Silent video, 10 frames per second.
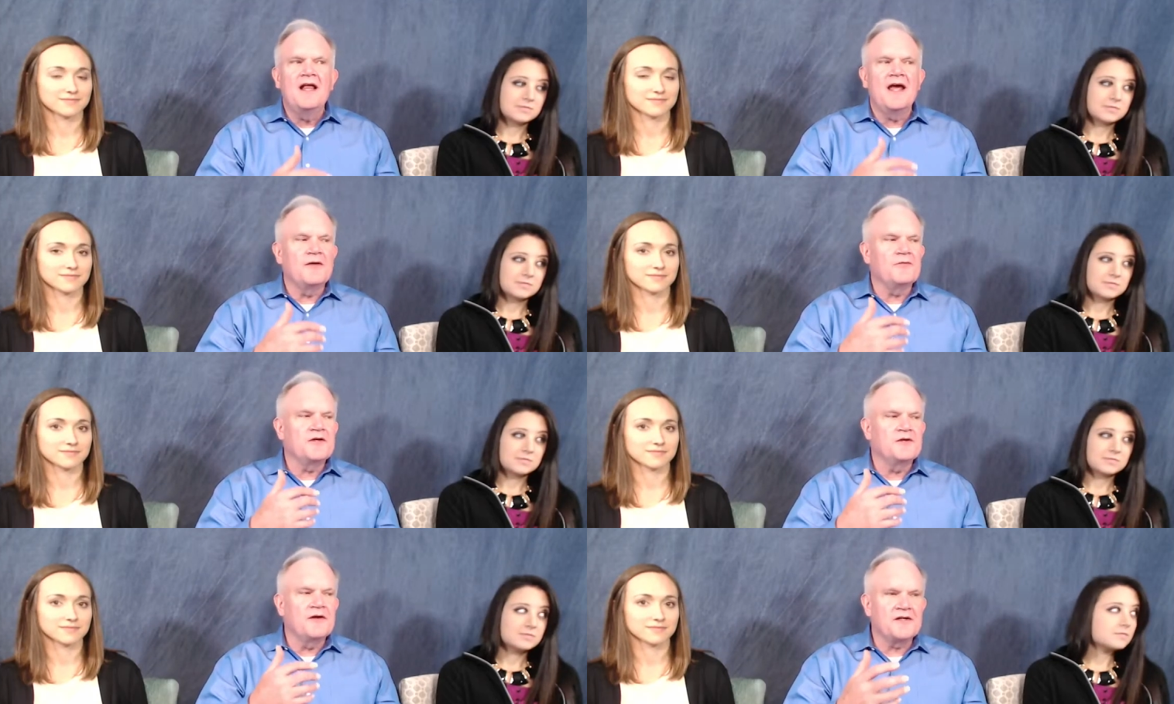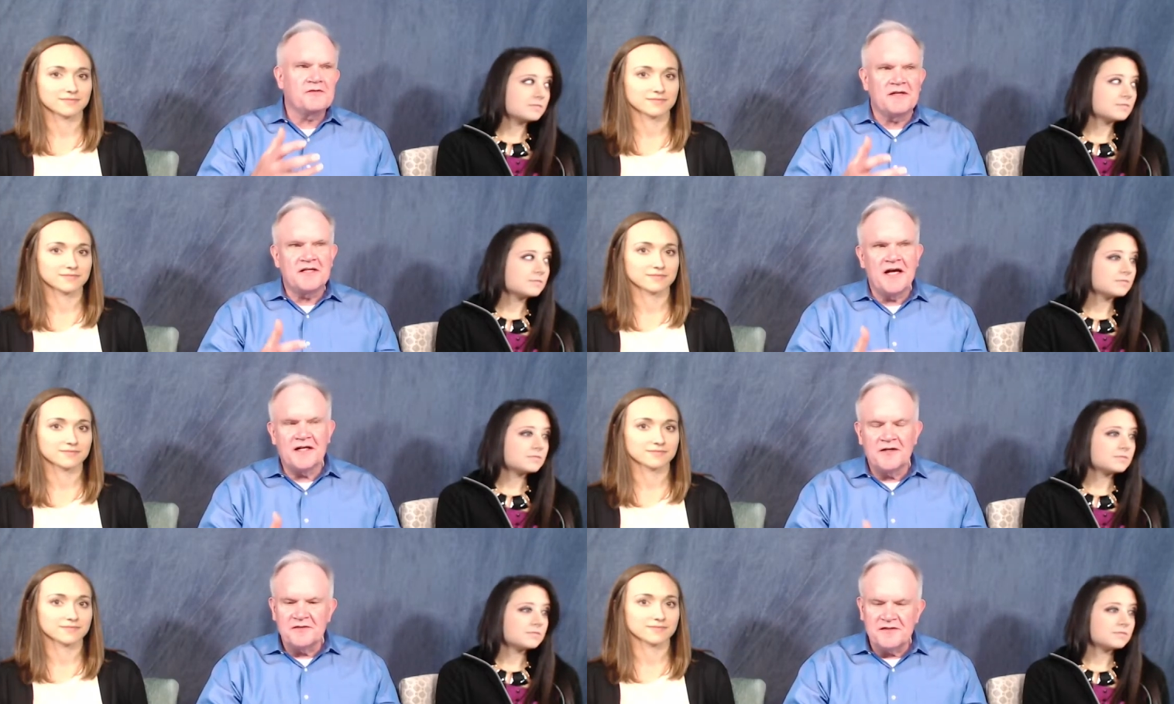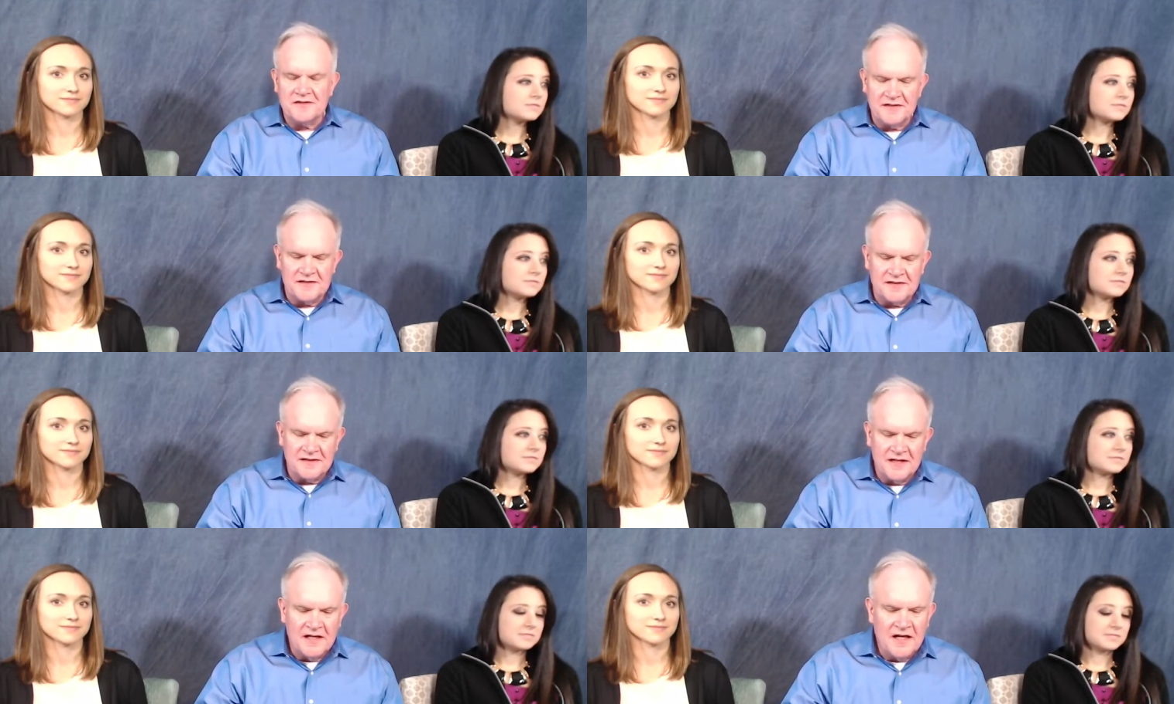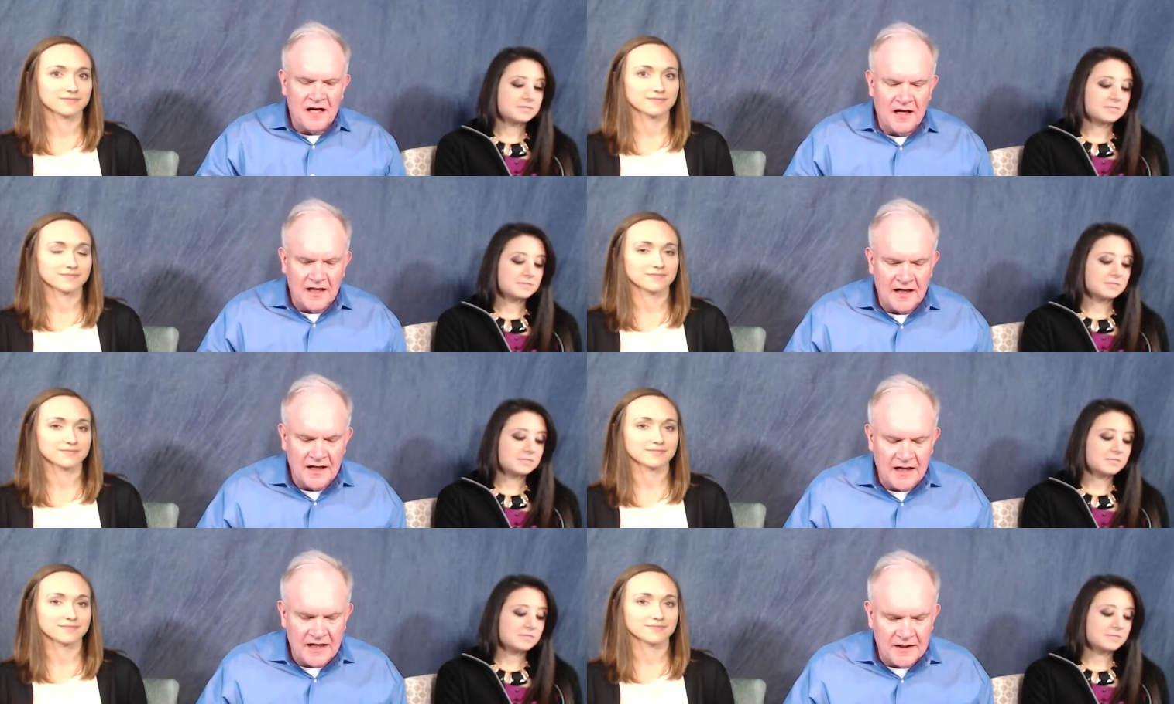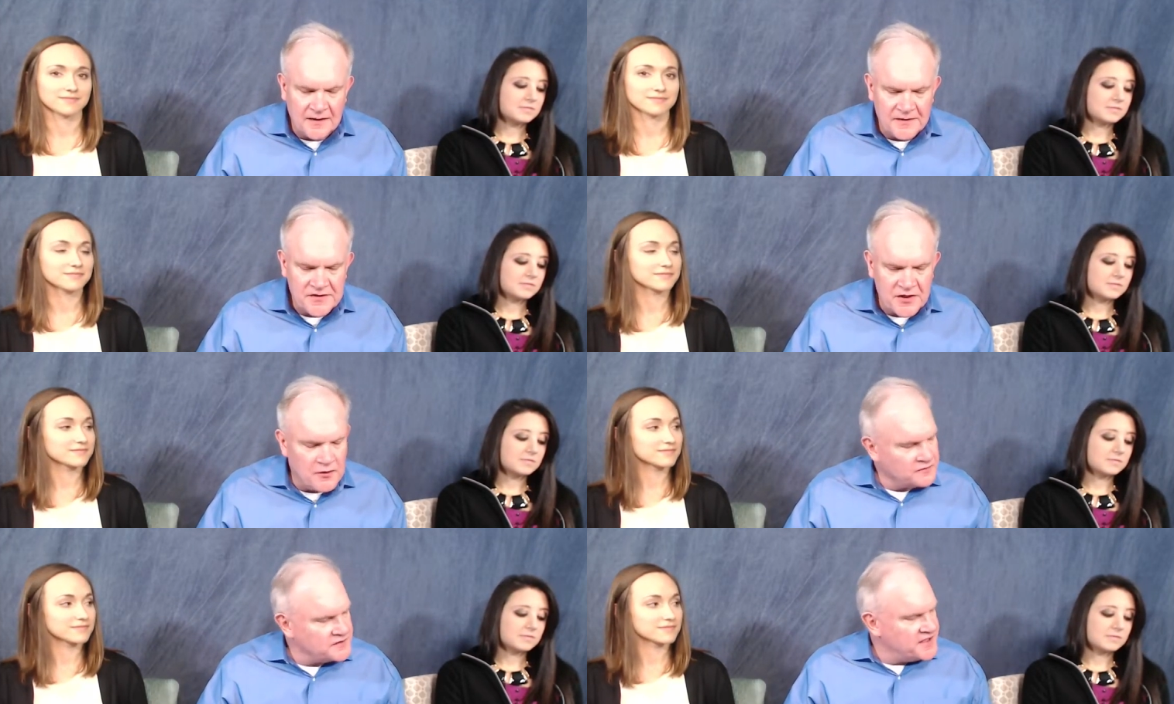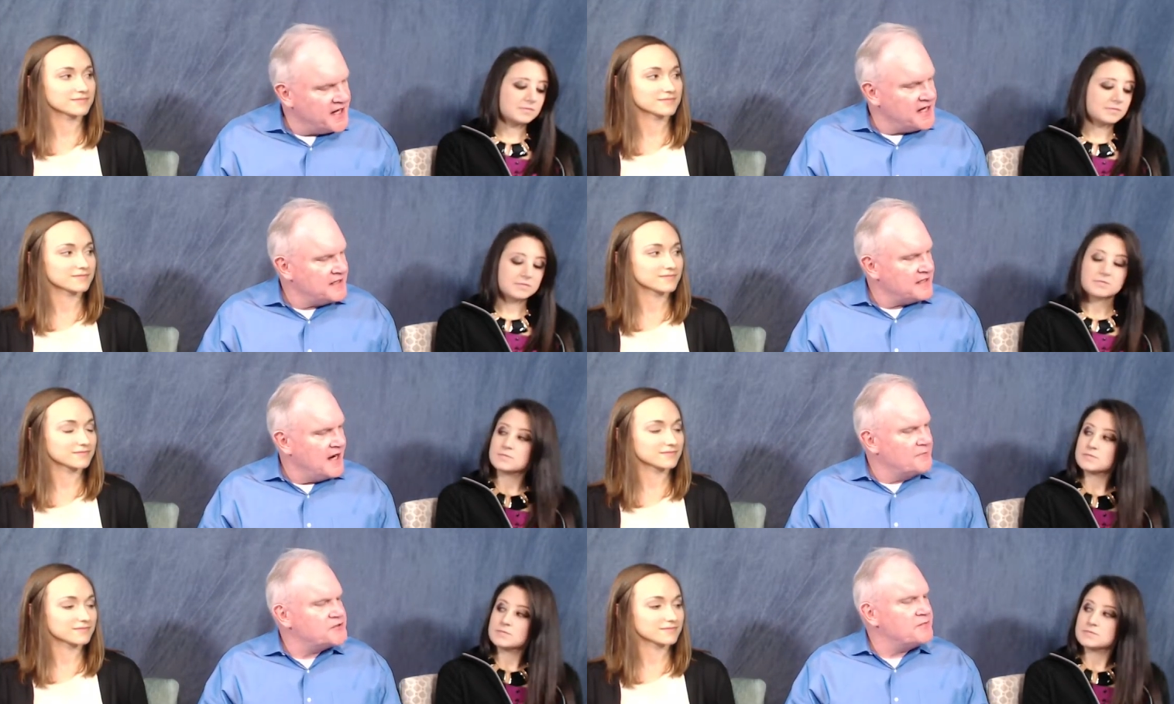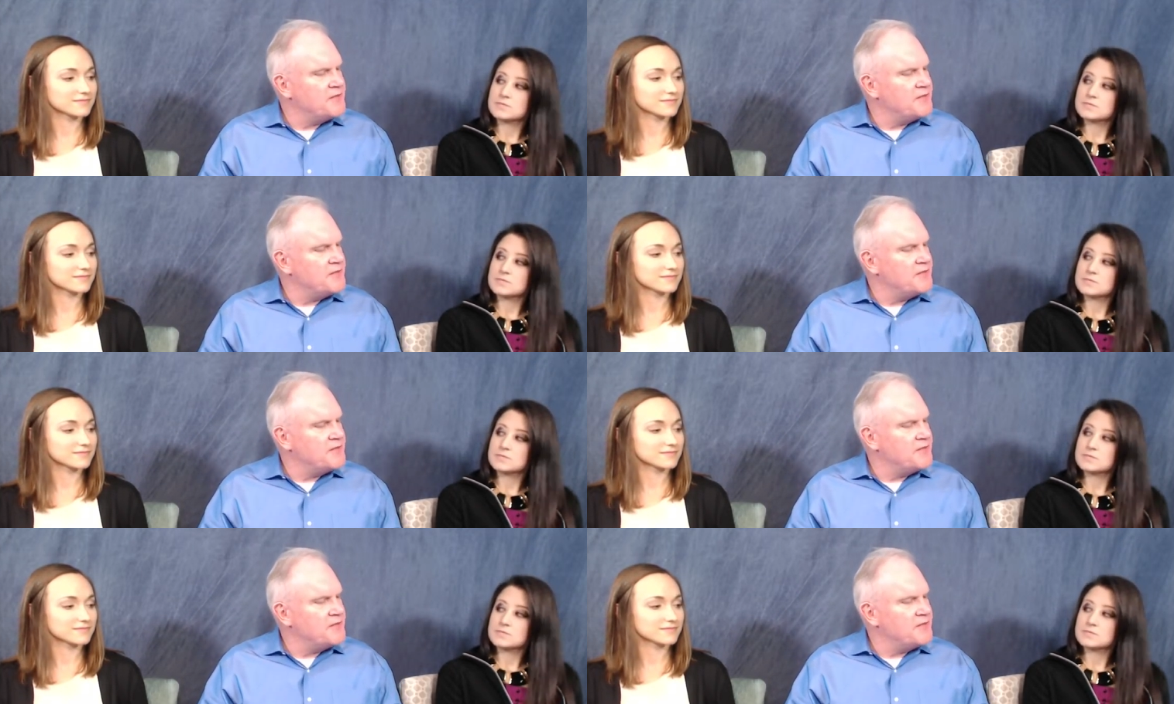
Speaker 1: and we do not treat diagnoses. So today, I'm Jim